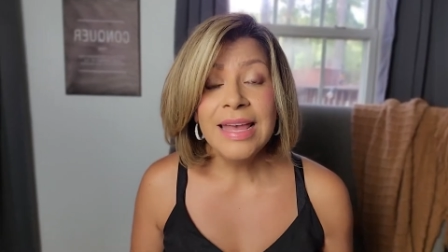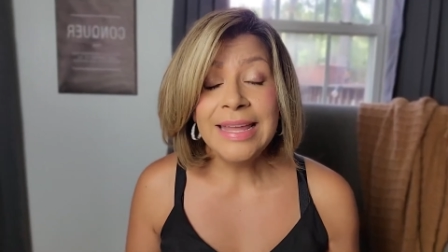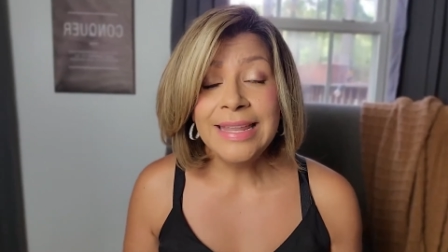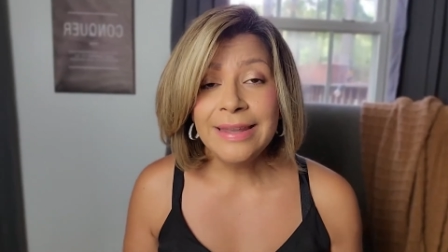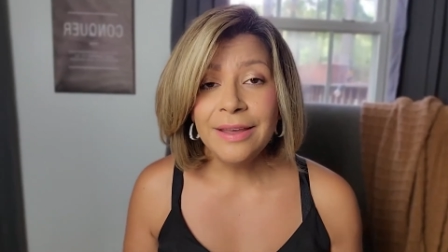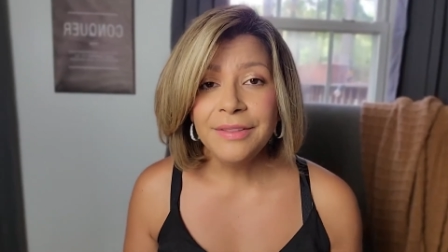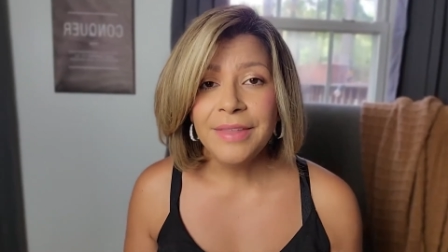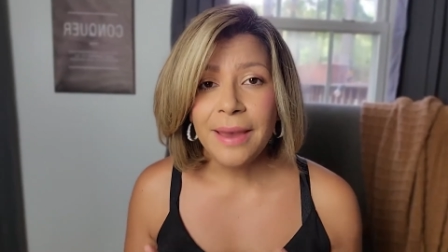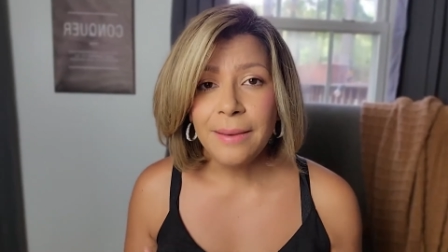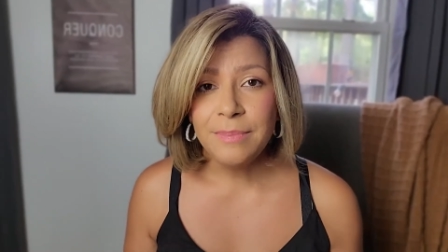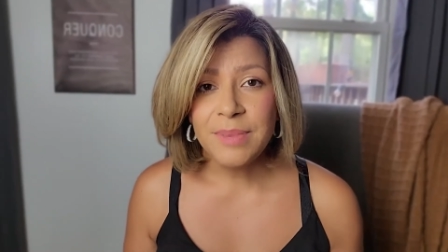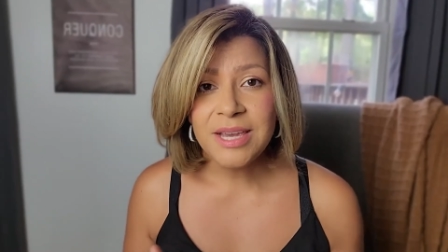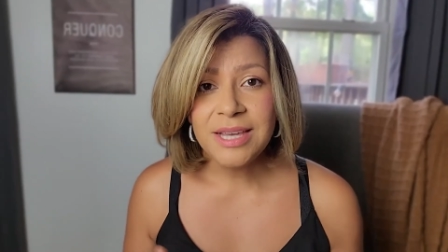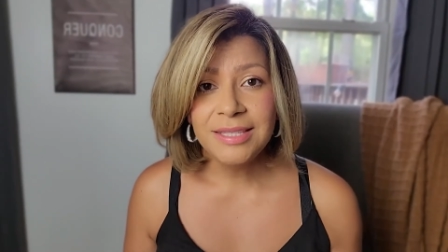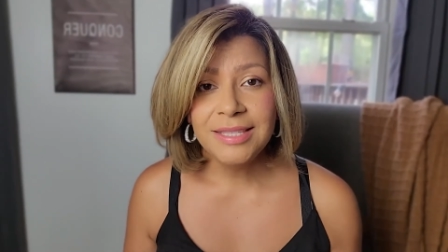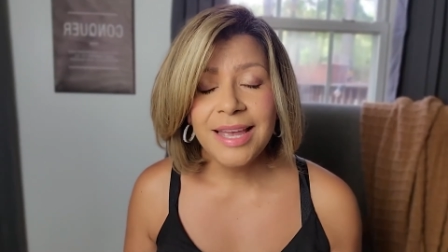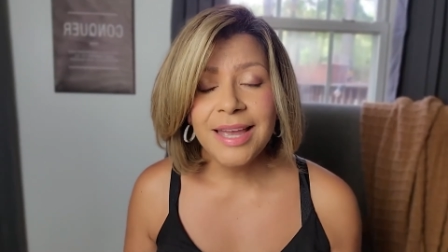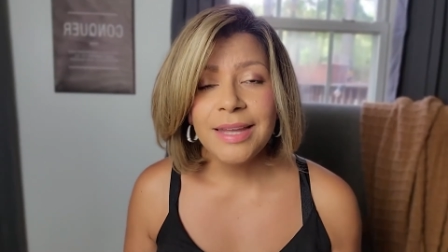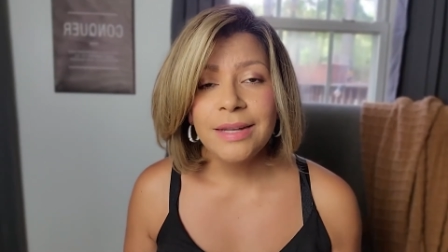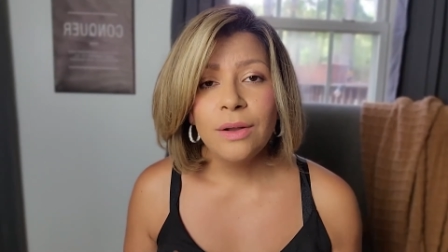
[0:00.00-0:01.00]
Now, that being
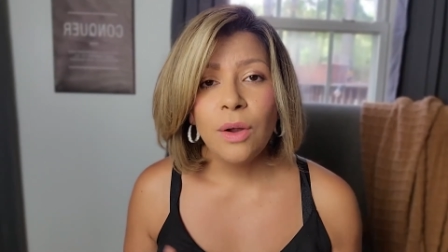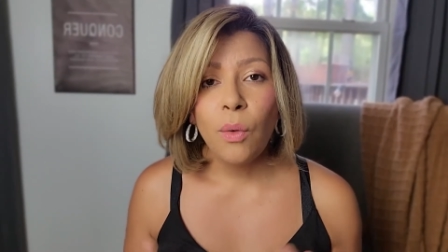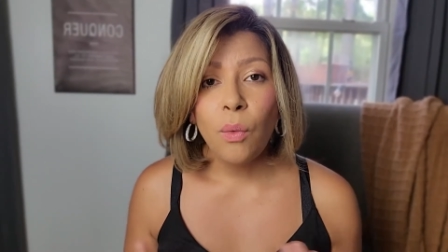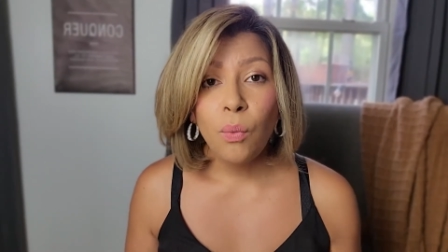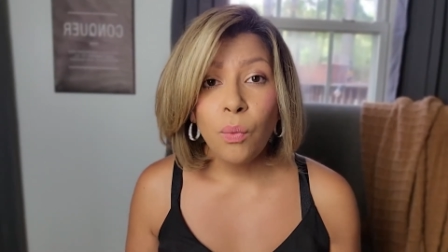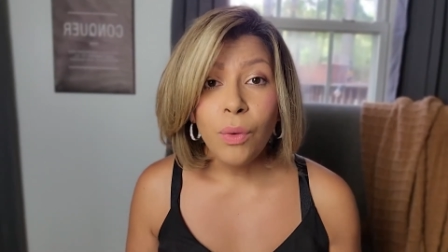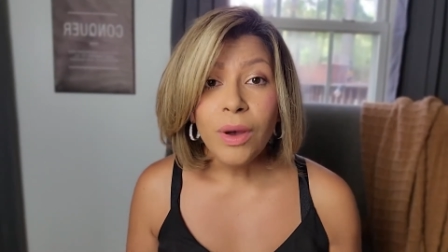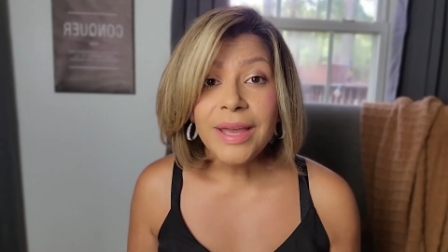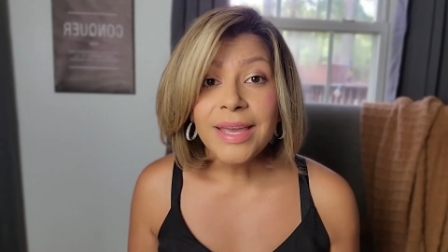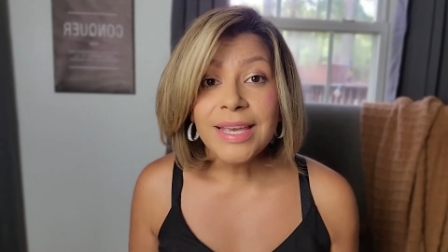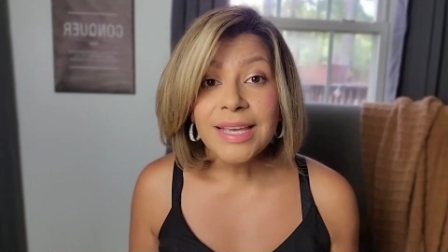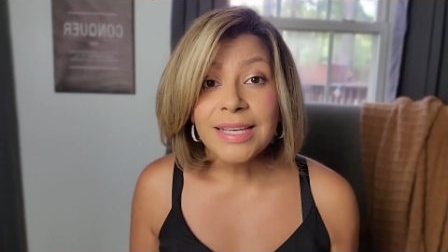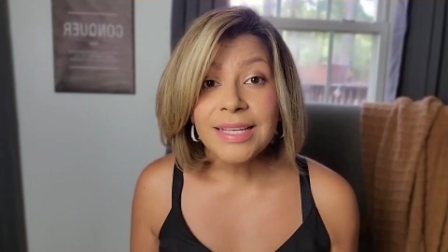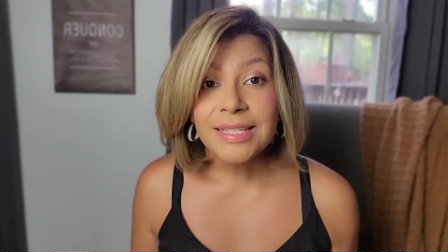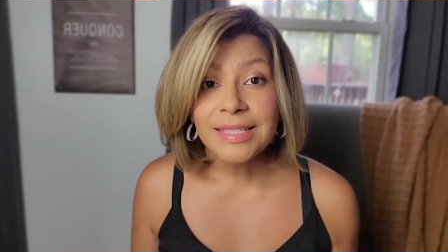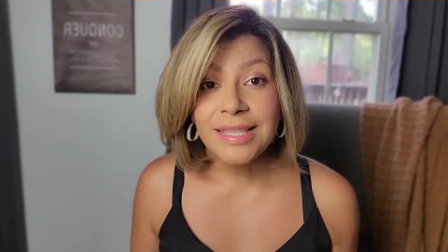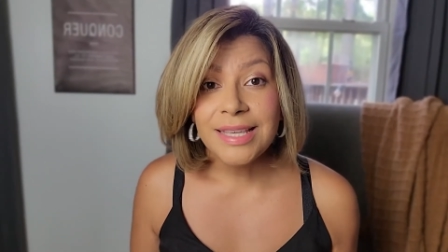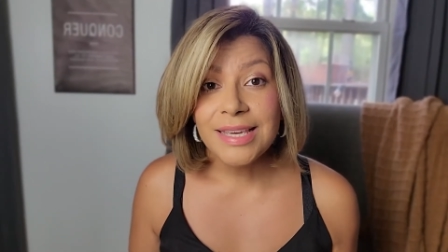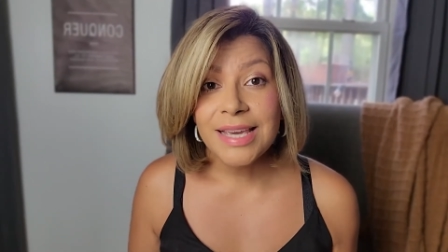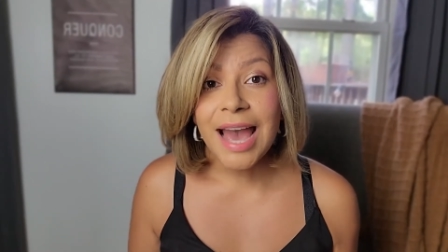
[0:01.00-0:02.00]
said, what
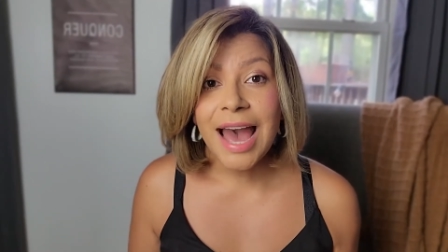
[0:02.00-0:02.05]
is the